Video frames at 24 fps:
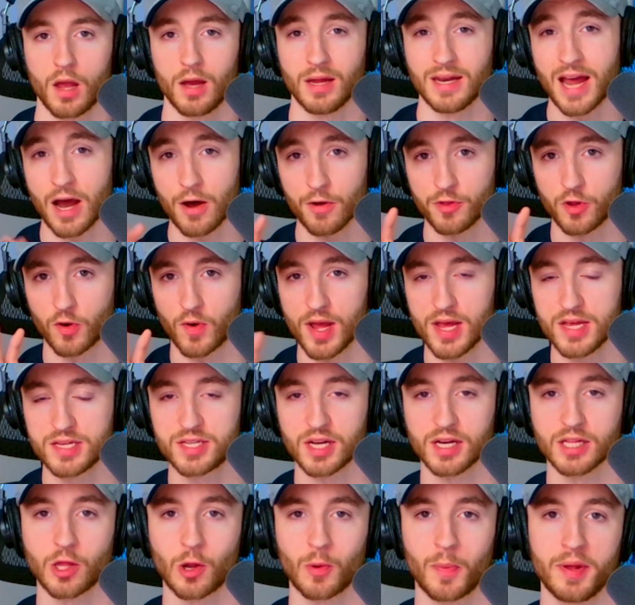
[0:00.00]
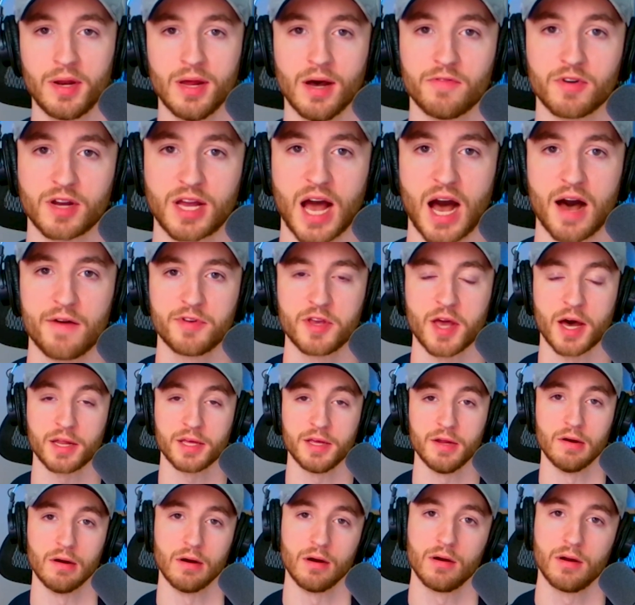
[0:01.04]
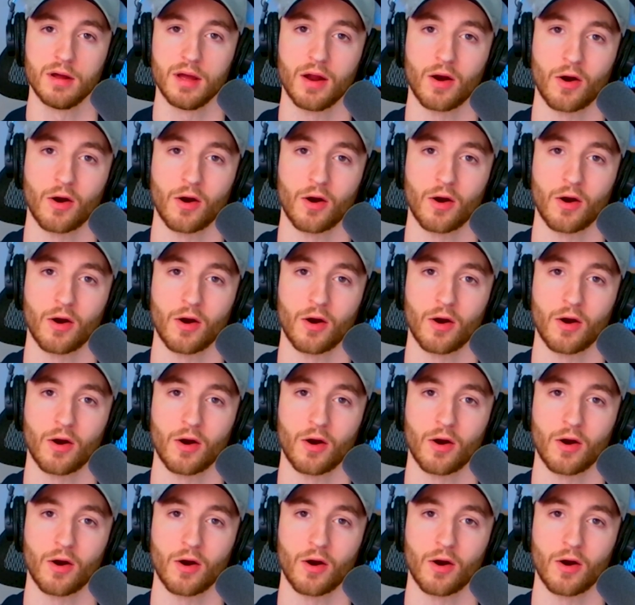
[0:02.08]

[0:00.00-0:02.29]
Now, there is a little bit of a caveat here.